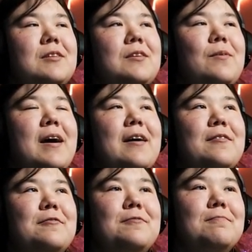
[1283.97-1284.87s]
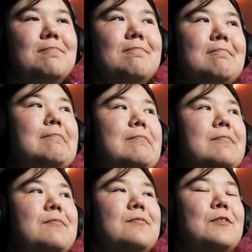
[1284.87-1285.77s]
You have
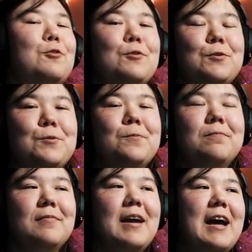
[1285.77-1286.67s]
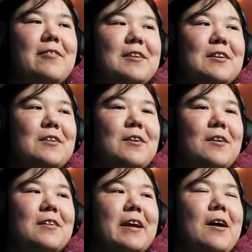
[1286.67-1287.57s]
the crew having a
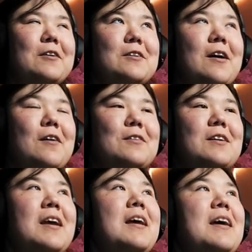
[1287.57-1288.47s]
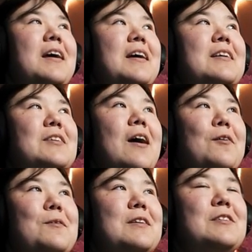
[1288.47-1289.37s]
heart-to-heart
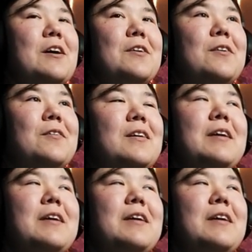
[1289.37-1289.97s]
talk with each other.